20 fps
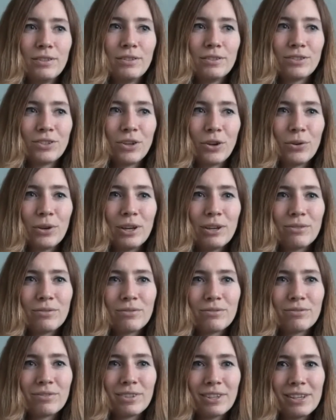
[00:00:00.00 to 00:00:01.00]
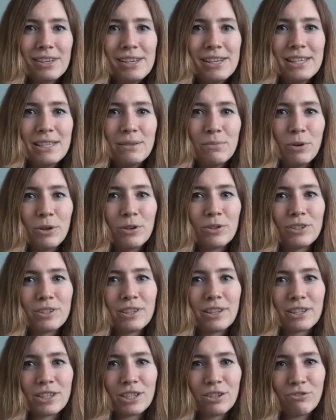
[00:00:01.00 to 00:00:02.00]
So the easy mode
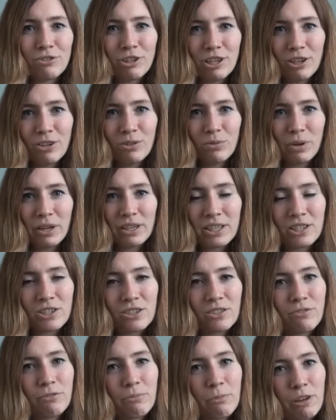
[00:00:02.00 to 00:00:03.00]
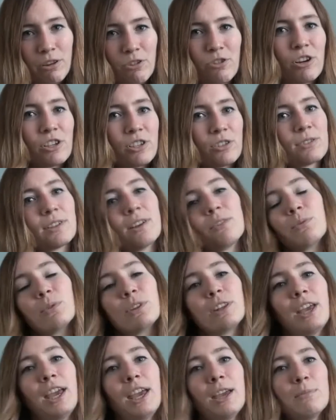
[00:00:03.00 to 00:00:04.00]
is actually a really good to just familiarize yourself
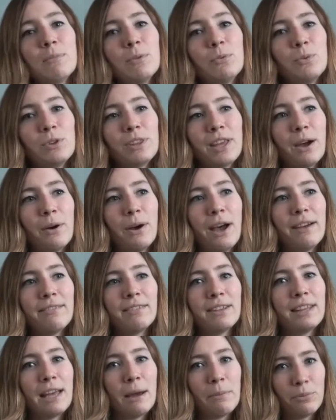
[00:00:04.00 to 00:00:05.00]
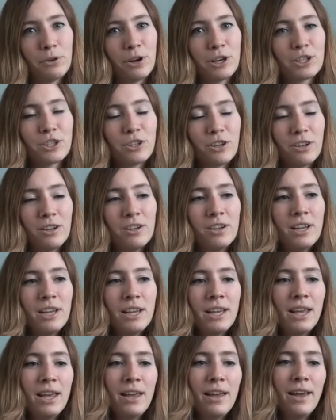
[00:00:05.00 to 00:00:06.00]
with the game without having that pressure.
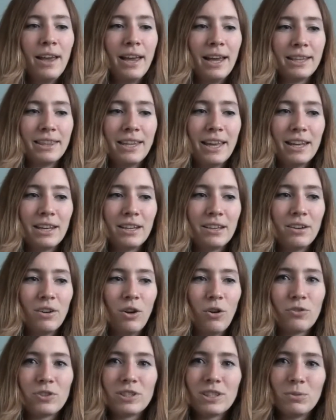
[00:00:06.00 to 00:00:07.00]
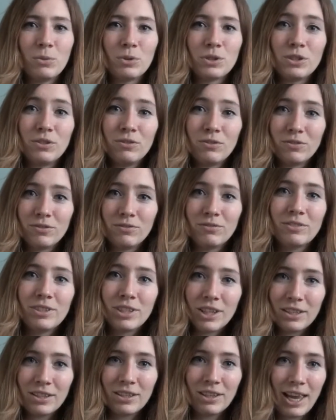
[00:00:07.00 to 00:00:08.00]
And then obviously once you've
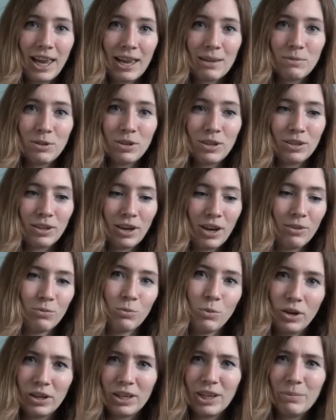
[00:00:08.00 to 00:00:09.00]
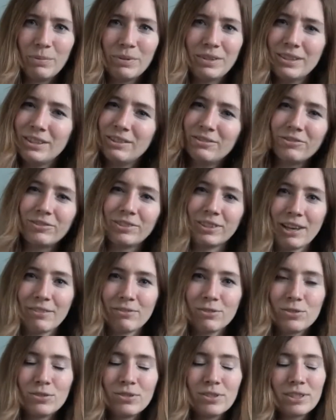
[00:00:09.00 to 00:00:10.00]
done the game, you can kind of work up in the different
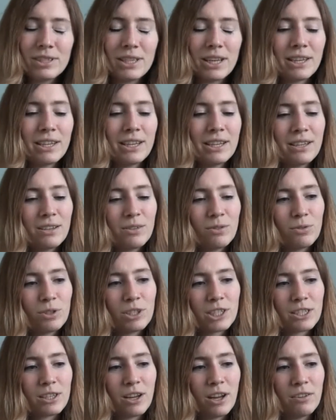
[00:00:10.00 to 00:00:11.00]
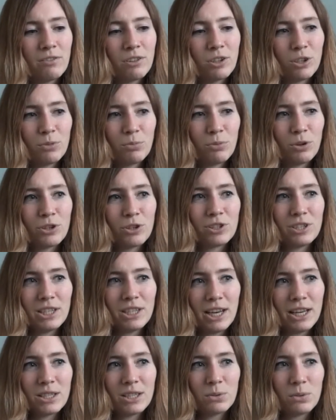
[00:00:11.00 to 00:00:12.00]
levels, I think is kind of a good approach to
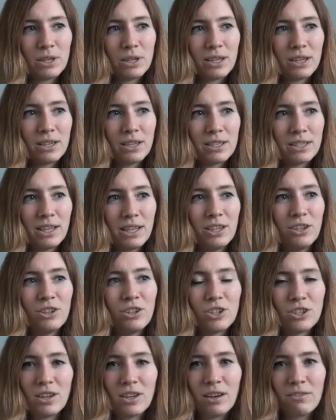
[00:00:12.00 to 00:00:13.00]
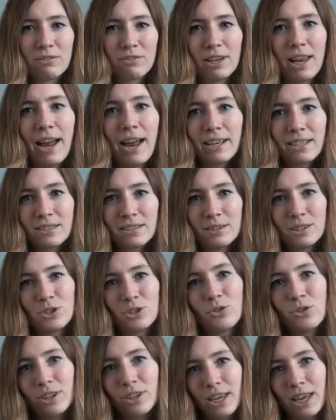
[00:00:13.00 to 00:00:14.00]
take to it, because then you can just kind of relax and
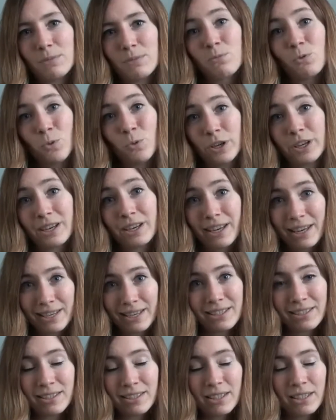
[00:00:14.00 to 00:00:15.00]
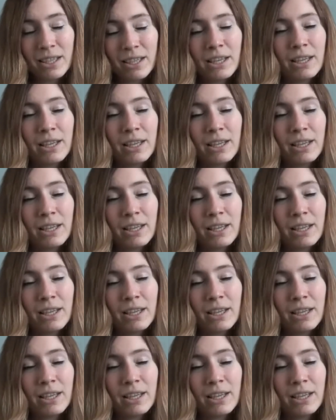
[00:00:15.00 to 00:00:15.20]
enjoy the game for what it is.